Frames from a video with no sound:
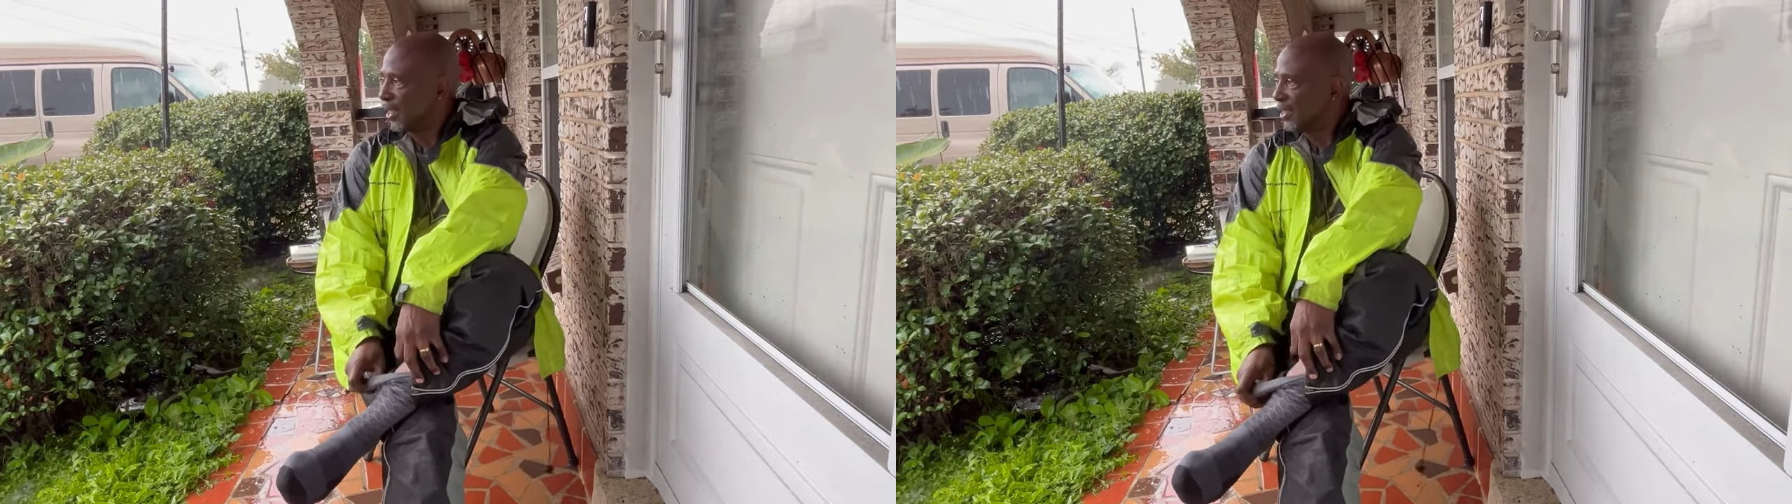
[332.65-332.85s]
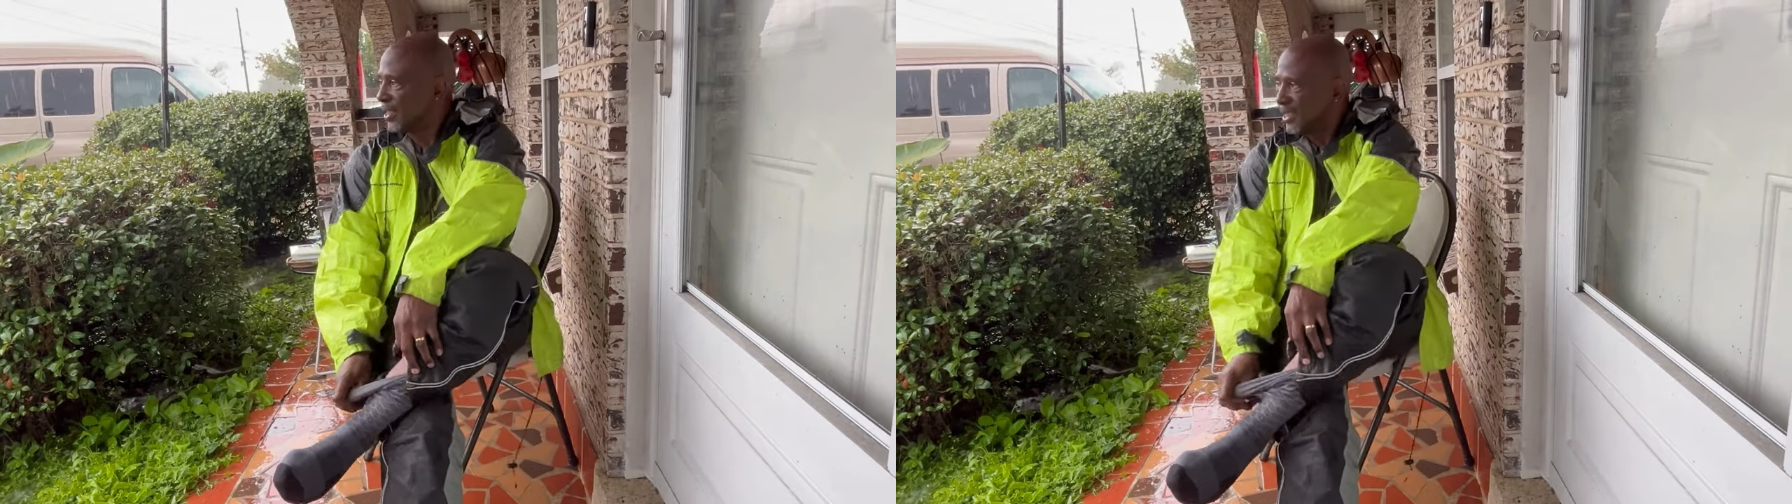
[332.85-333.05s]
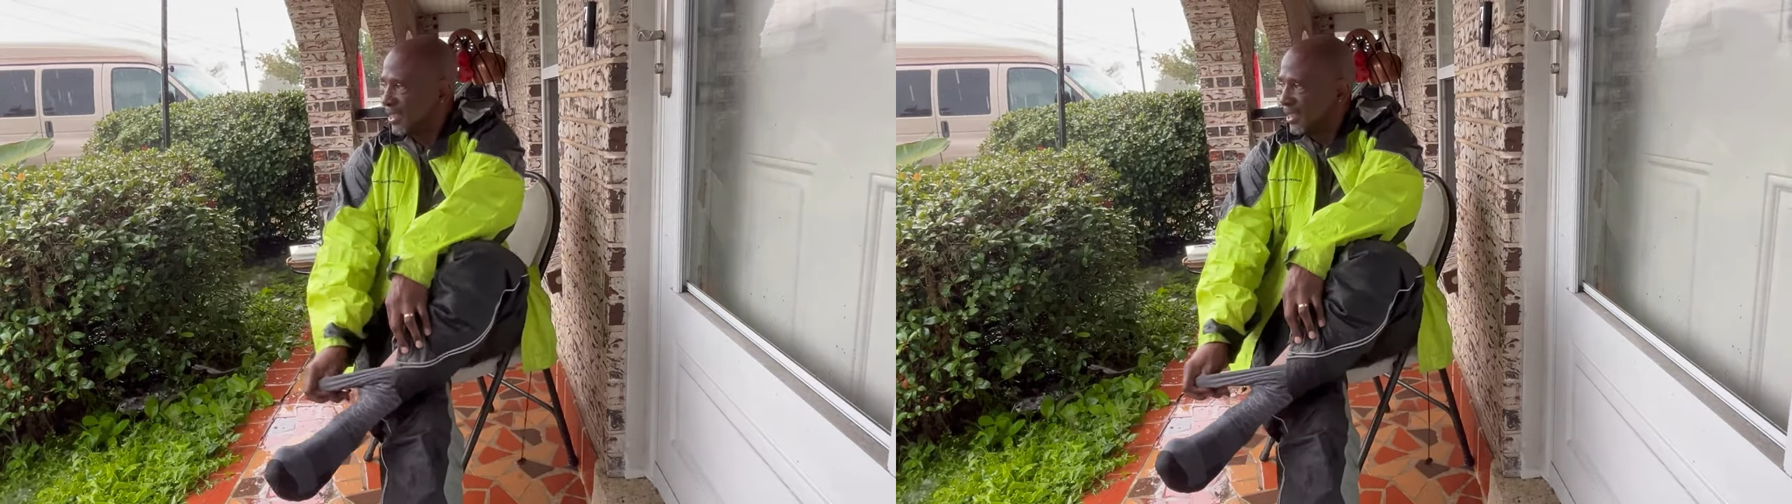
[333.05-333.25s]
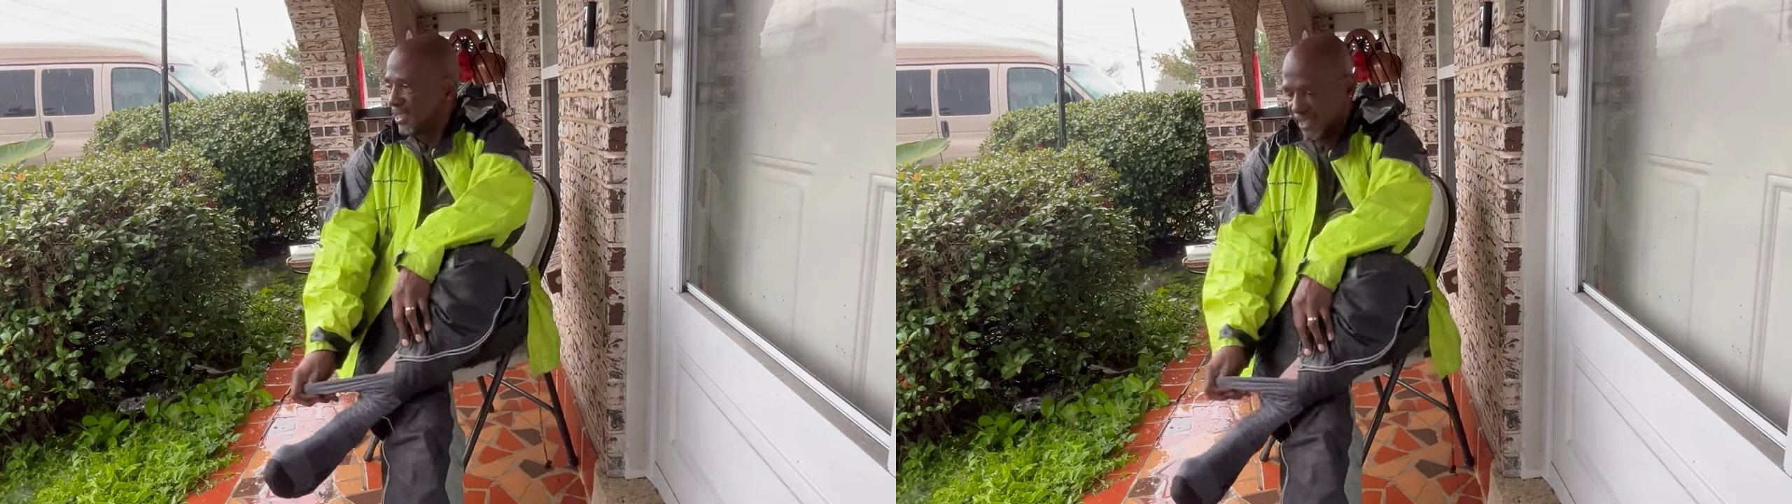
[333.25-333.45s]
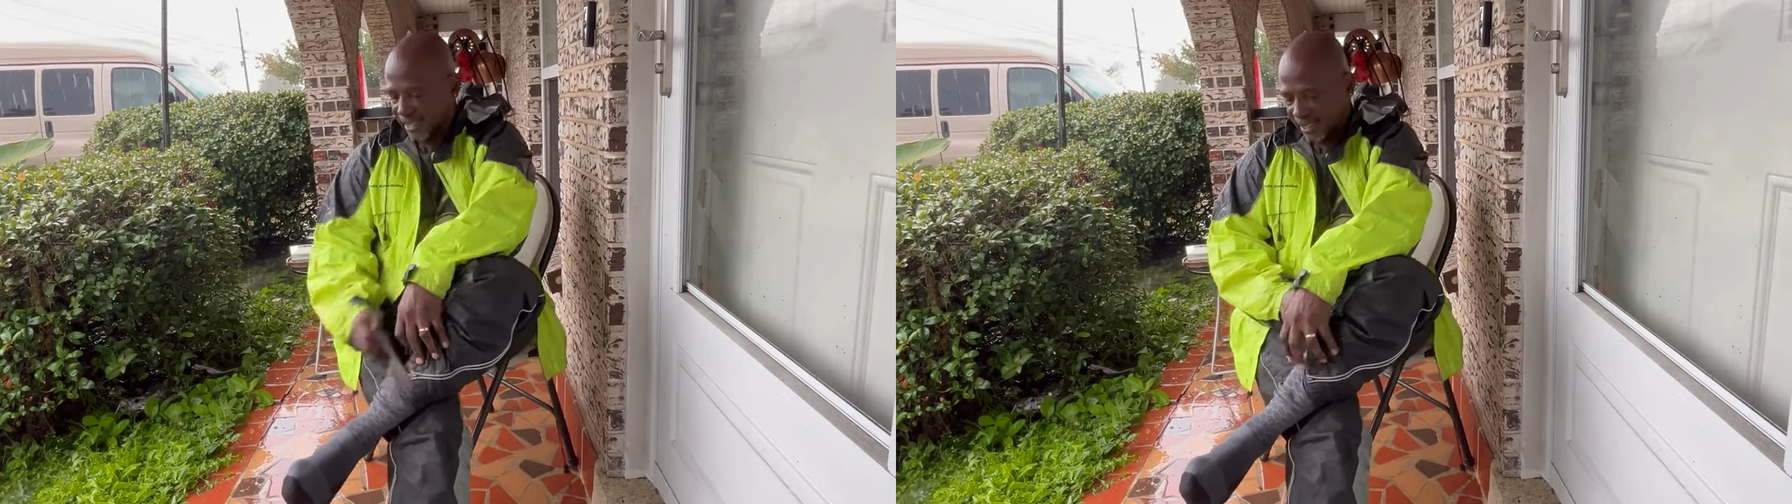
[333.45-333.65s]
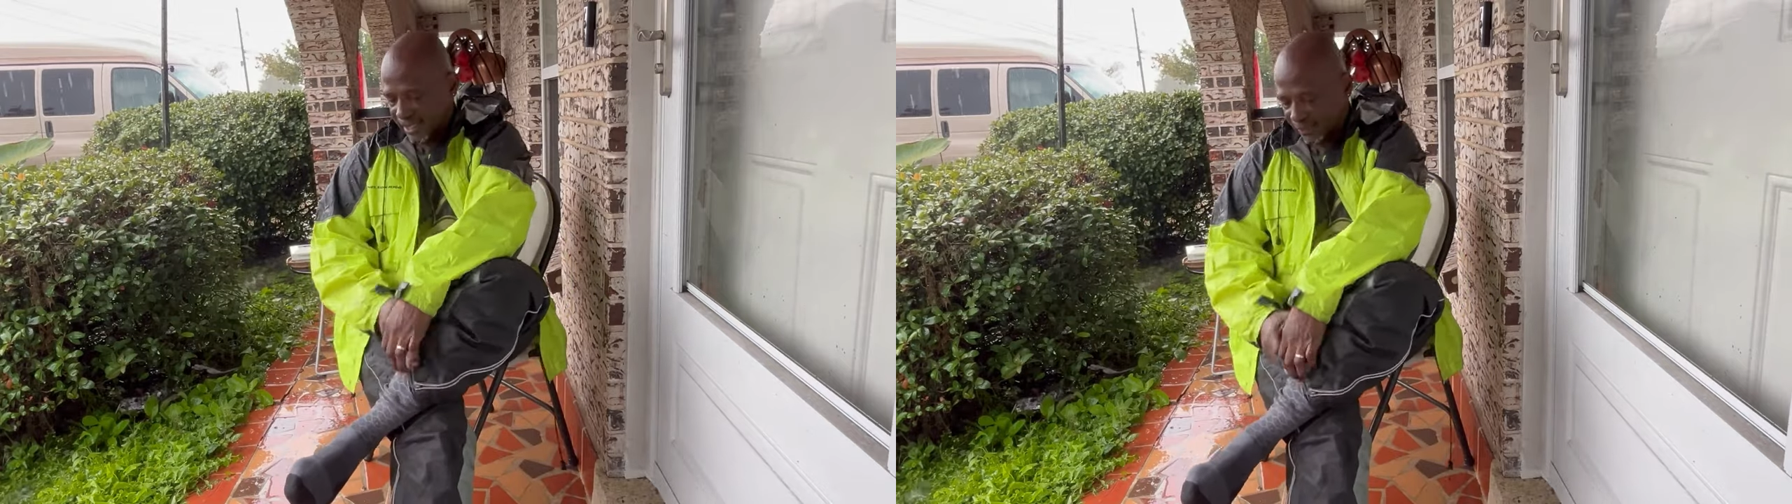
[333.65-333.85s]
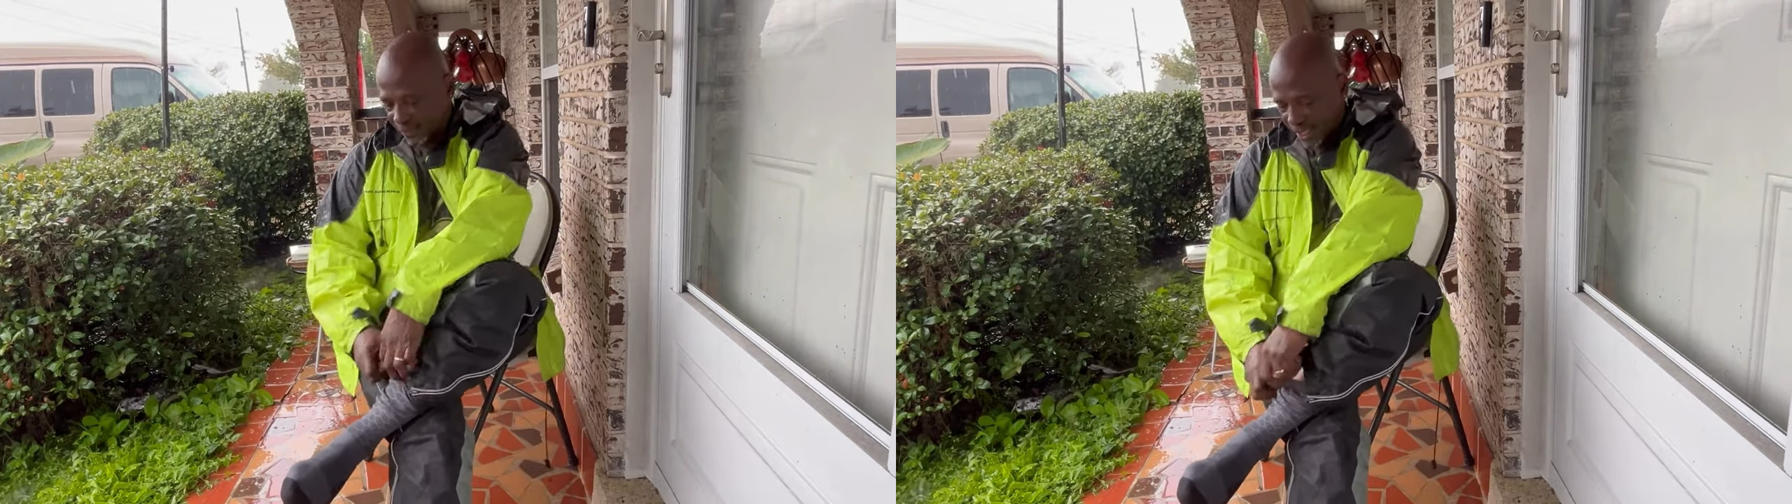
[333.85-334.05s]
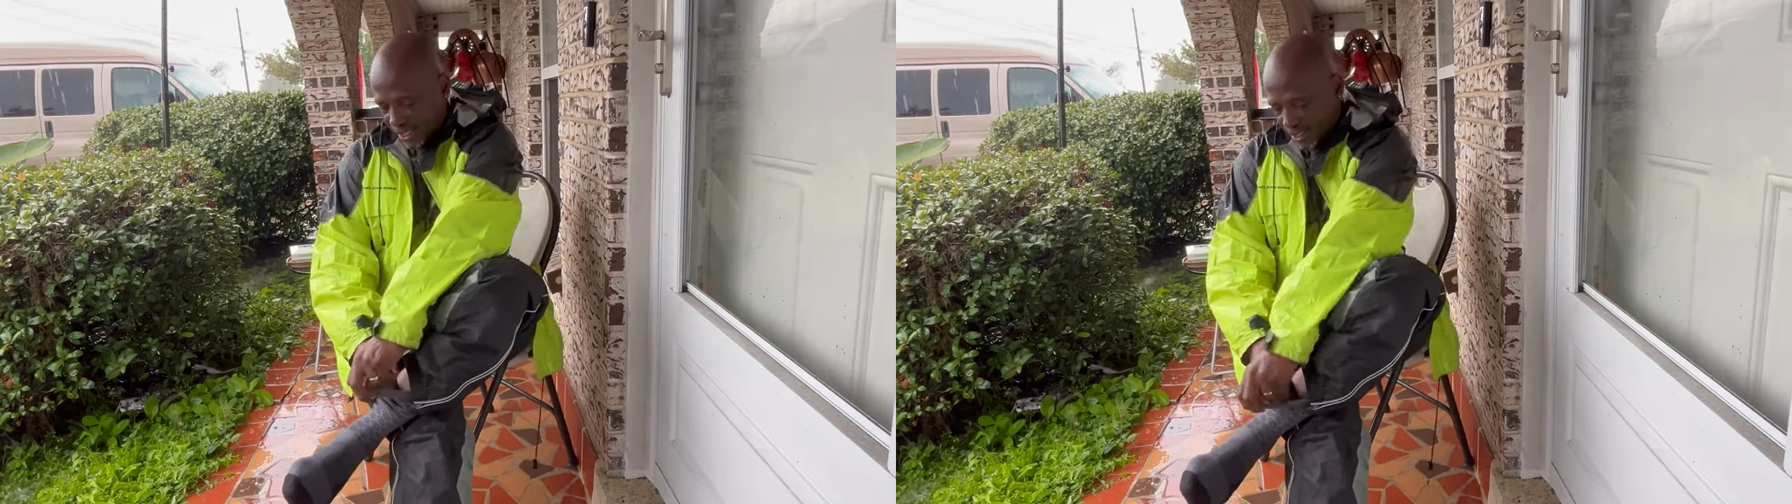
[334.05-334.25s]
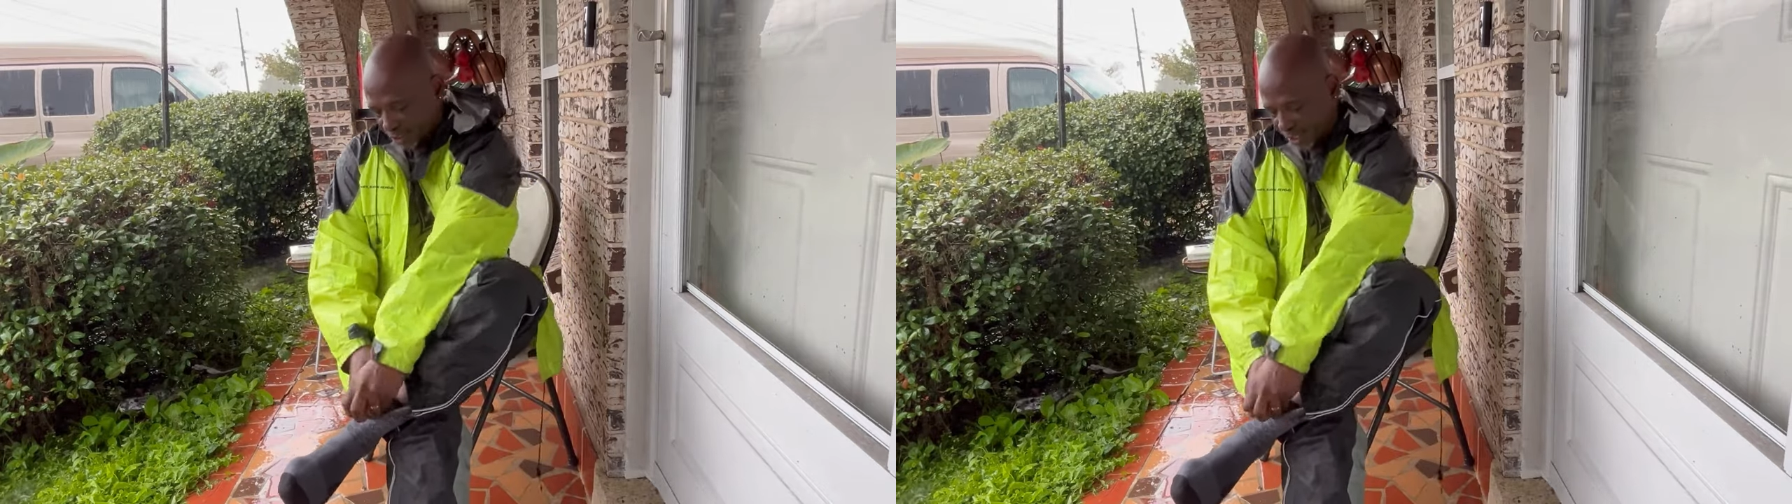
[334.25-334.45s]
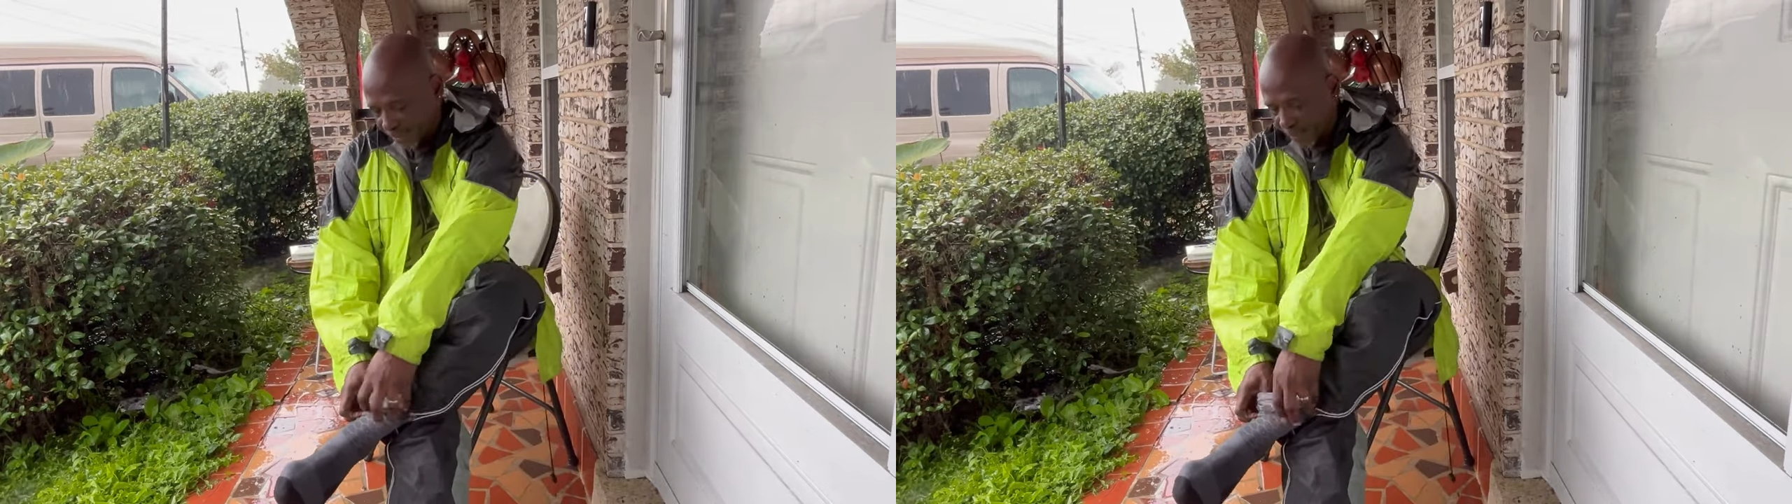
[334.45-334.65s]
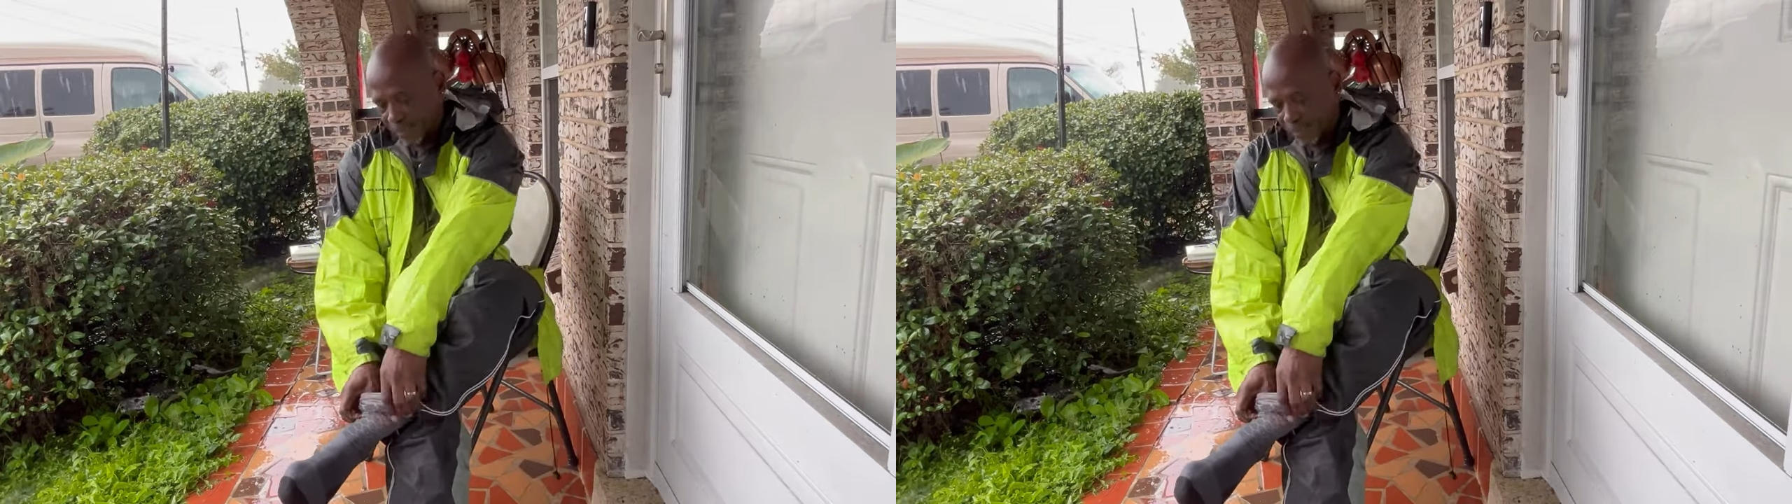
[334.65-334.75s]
is flooding the street.